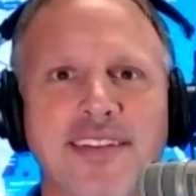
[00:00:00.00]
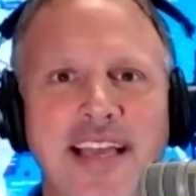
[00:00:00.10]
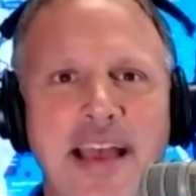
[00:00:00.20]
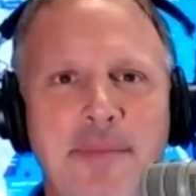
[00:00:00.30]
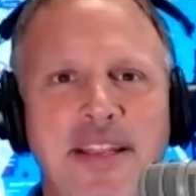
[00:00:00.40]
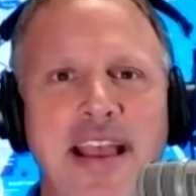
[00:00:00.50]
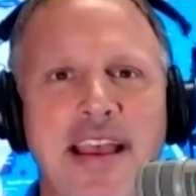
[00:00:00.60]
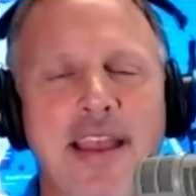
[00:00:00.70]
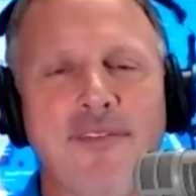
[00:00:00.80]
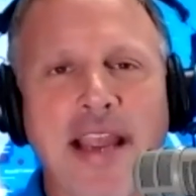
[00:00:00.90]
I mean,
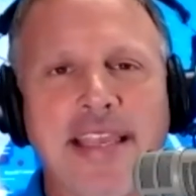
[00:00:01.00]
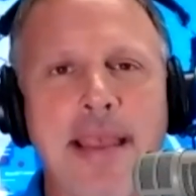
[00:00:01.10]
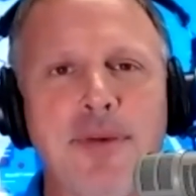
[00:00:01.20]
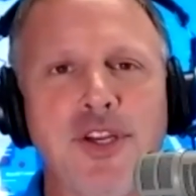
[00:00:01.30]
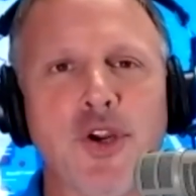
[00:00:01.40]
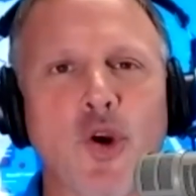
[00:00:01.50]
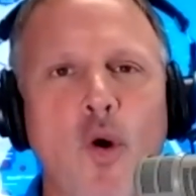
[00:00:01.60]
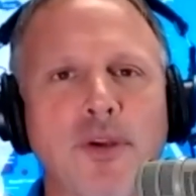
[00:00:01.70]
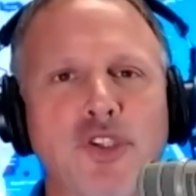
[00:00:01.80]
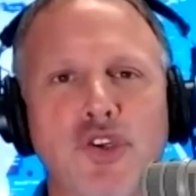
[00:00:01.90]
if I came into your
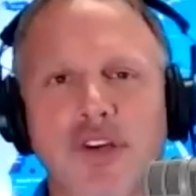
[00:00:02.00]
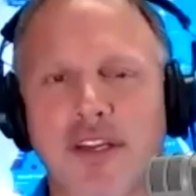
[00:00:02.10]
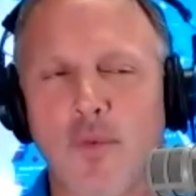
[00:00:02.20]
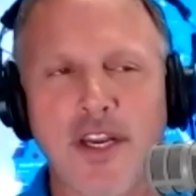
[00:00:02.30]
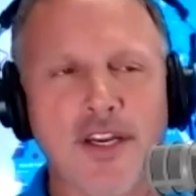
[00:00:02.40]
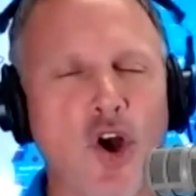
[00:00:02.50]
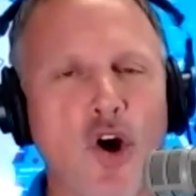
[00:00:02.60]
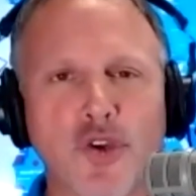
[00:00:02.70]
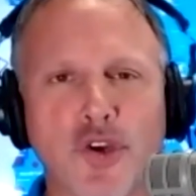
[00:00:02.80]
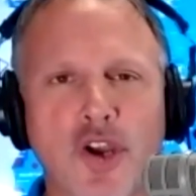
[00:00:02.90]
home and went into
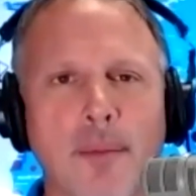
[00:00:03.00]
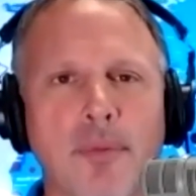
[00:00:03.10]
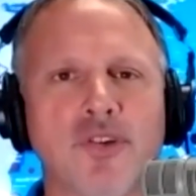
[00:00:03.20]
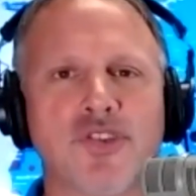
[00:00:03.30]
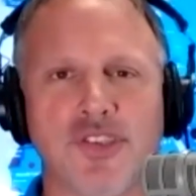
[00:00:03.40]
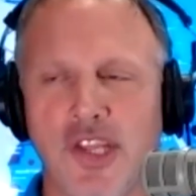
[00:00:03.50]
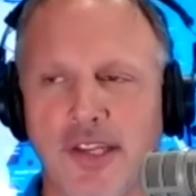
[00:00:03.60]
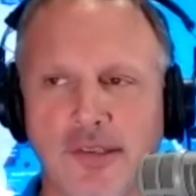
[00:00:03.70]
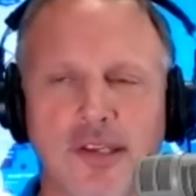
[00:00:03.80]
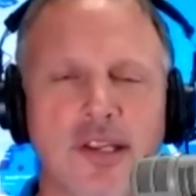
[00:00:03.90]
all your cupboards
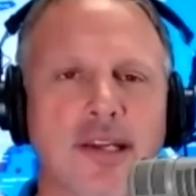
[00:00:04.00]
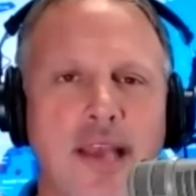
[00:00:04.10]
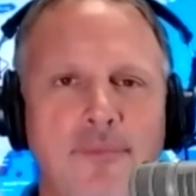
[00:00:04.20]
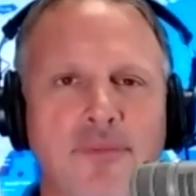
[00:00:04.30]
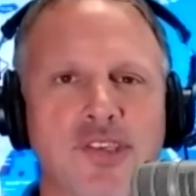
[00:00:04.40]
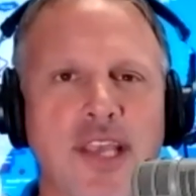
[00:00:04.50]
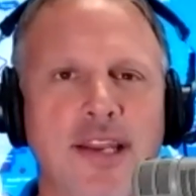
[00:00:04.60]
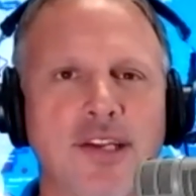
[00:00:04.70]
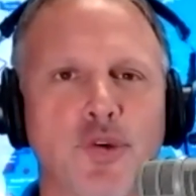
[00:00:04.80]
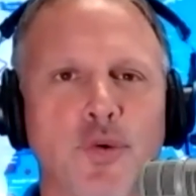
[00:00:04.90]
and
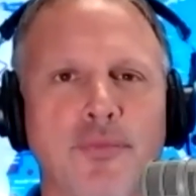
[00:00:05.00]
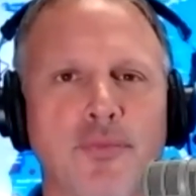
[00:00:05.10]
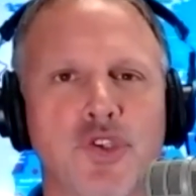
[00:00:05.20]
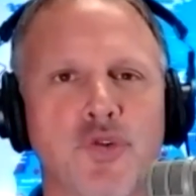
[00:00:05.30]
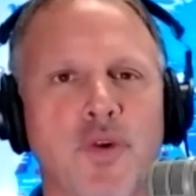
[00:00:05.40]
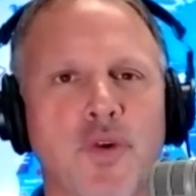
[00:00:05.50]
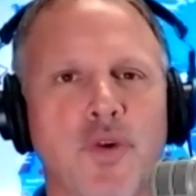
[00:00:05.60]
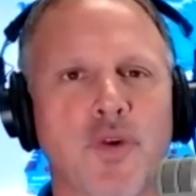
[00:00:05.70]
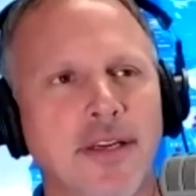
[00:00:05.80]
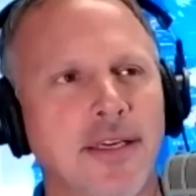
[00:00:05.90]
confiscated your
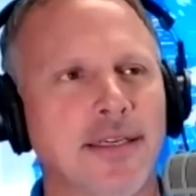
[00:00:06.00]
refrigerator,